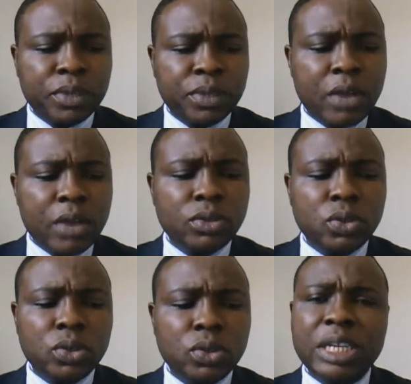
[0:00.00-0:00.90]
I need to
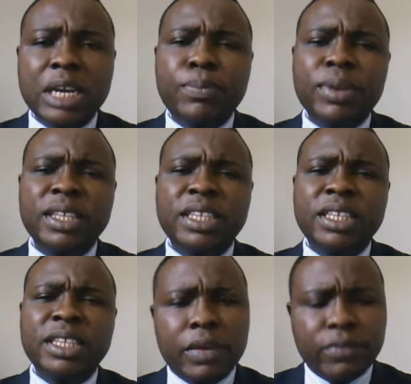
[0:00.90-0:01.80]
know their ability
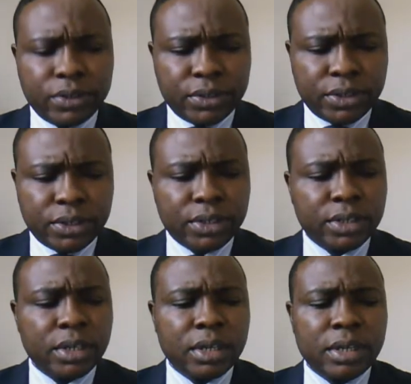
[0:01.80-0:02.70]
levels,
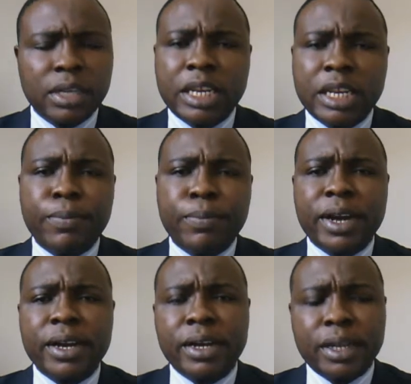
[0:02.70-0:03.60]
their
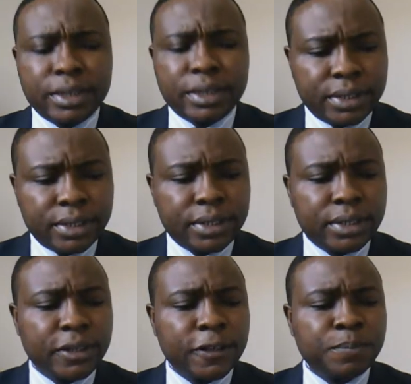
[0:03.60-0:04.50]
backgrounds,
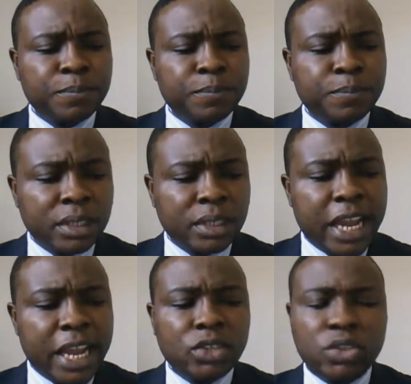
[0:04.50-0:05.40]
their
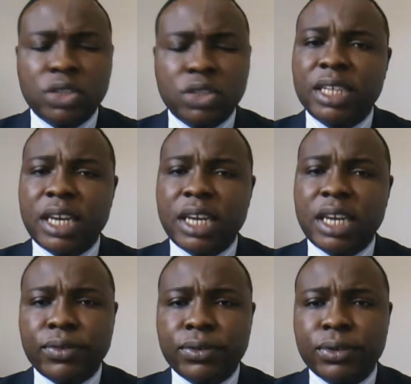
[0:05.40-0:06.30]
interest
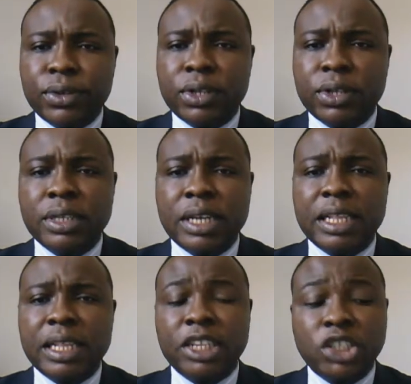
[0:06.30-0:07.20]
level, their
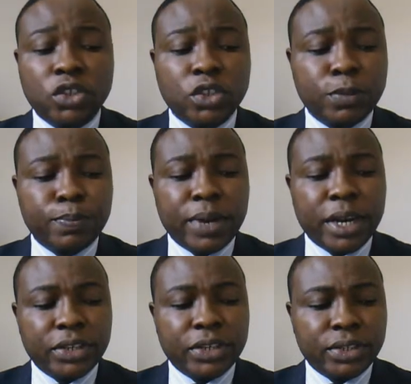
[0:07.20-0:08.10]
attention
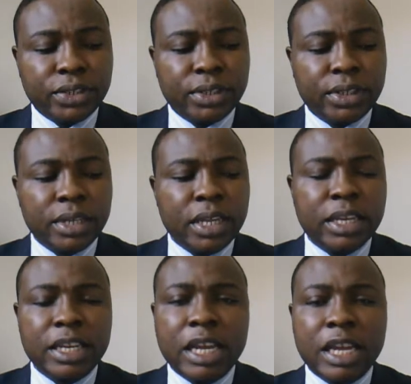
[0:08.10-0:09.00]
spans,
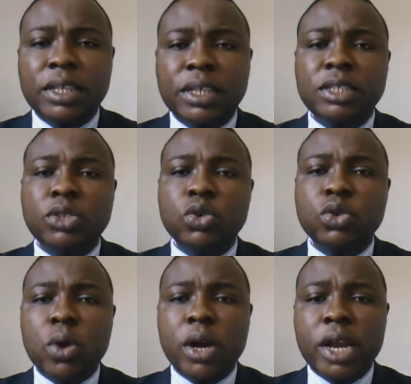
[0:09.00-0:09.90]
their ability to
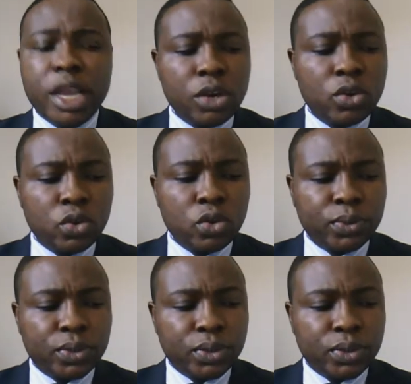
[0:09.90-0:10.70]
work in groups,